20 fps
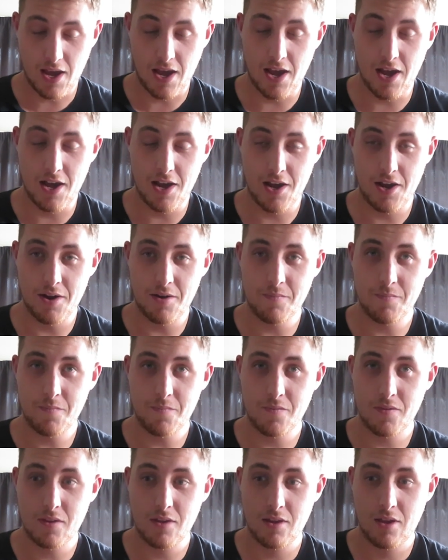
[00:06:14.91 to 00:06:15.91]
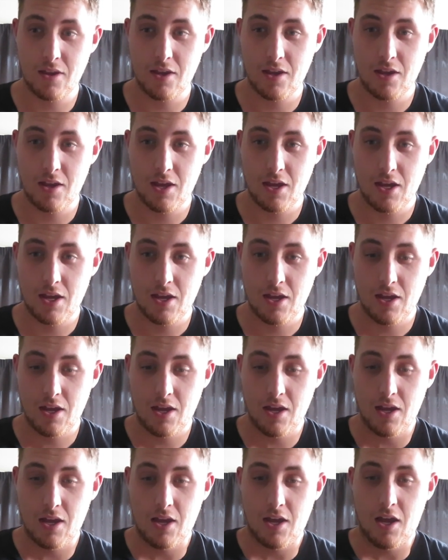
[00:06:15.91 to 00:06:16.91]
um,
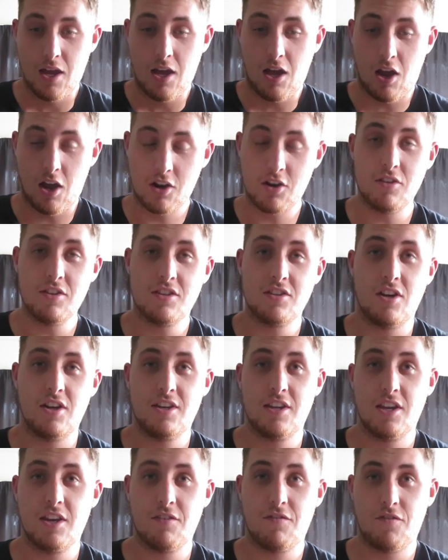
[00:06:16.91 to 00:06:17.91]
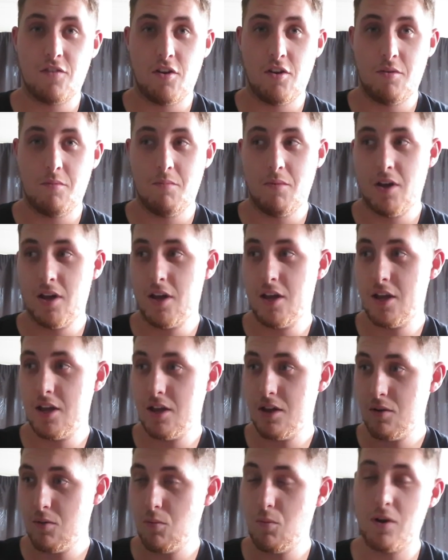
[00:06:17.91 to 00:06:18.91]
I got this idea from
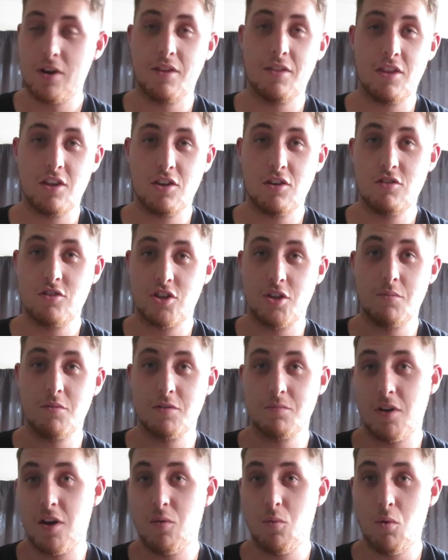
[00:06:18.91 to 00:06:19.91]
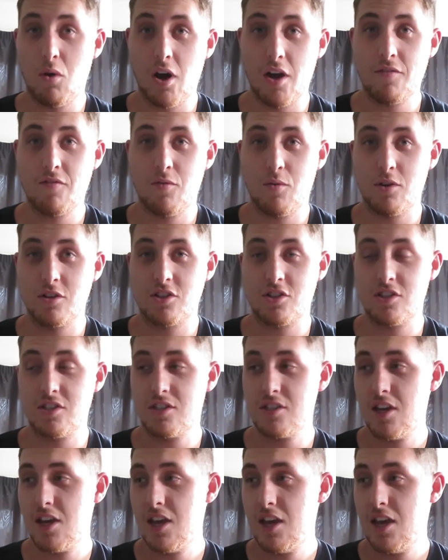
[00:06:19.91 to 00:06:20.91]
one of the YouTubers my wife
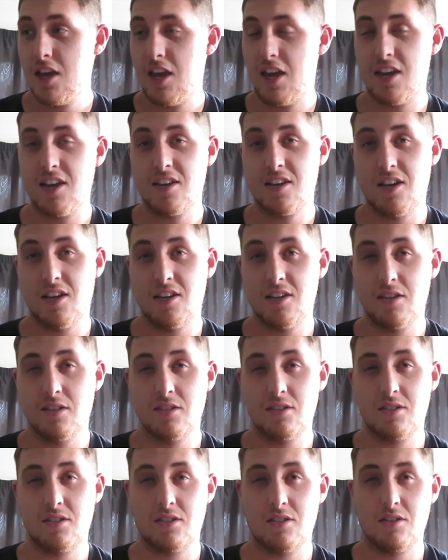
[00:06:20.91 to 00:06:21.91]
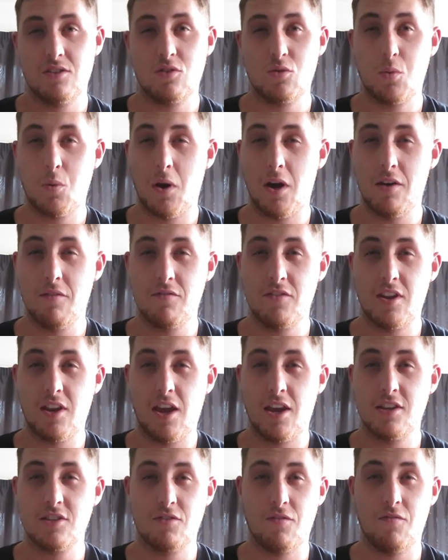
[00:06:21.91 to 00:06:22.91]
watches. He does twelve
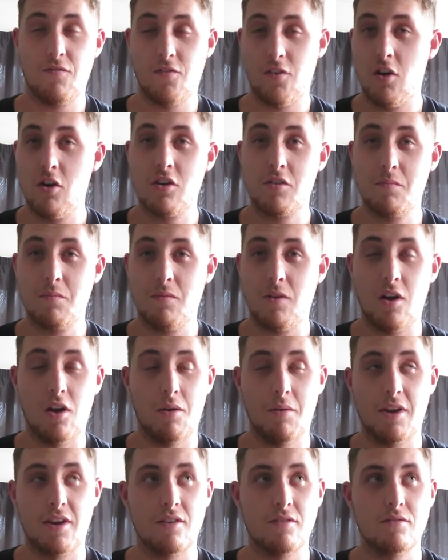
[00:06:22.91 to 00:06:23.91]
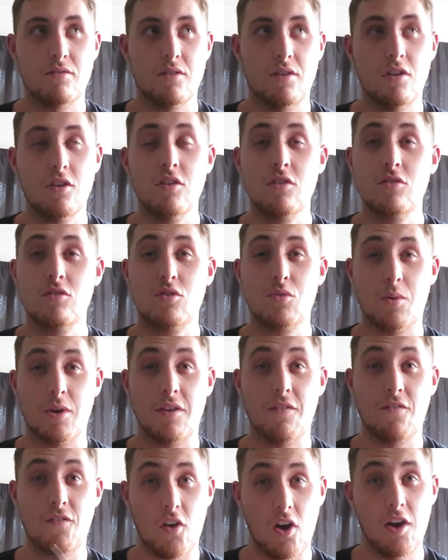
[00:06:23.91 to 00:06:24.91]
days of vlog, I mean
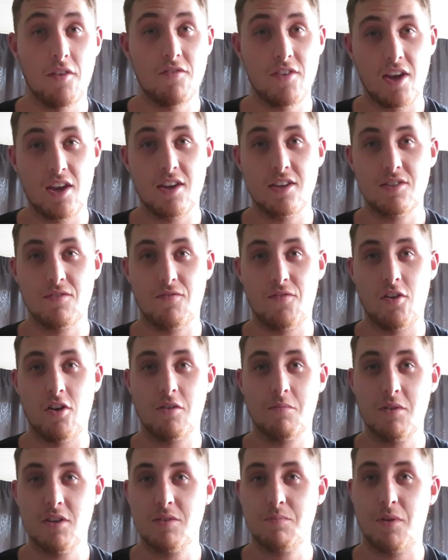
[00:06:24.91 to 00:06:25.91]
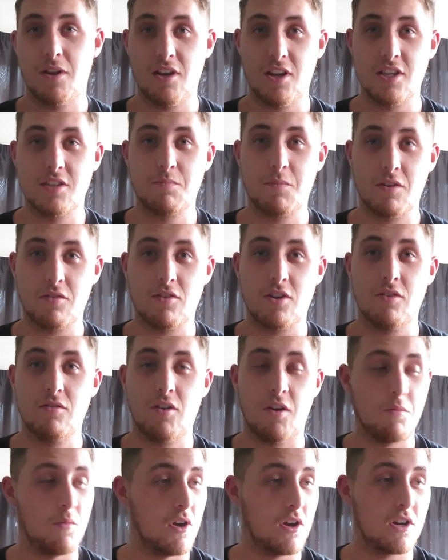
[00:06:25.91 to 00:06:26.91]
twenty-five days of Vlogmas, but let's be real,
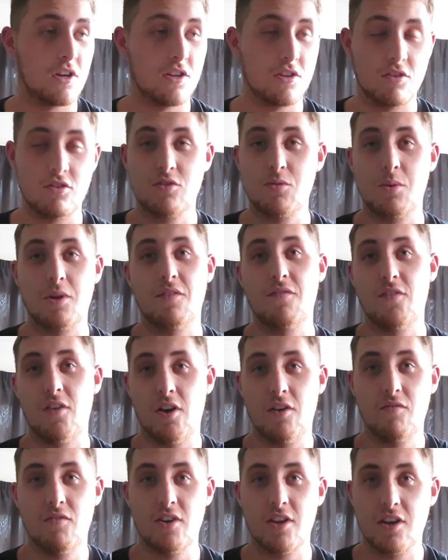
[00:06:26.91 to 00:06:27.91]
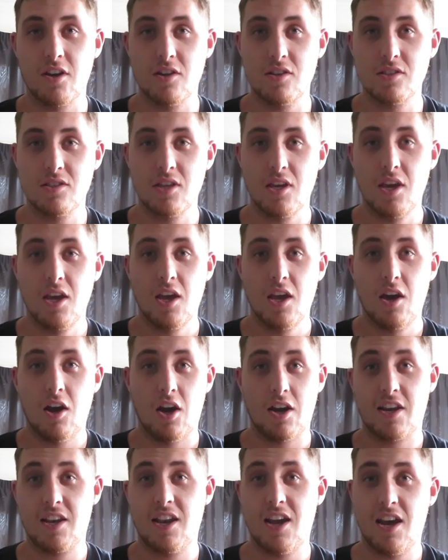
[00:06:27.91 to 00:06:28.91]
I'm not going to do twenty-five videos.
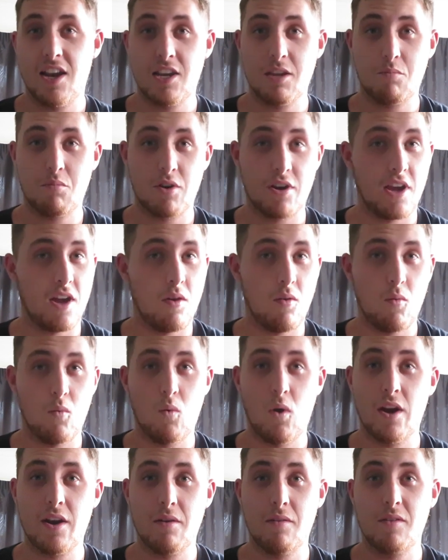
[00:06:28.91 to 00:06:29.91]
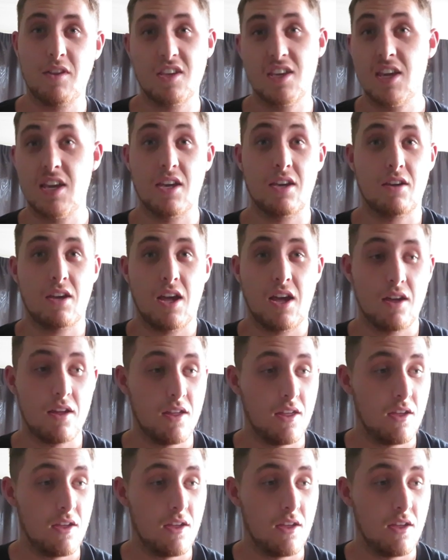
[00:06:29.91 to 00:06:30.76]
I can hardly put out one a year,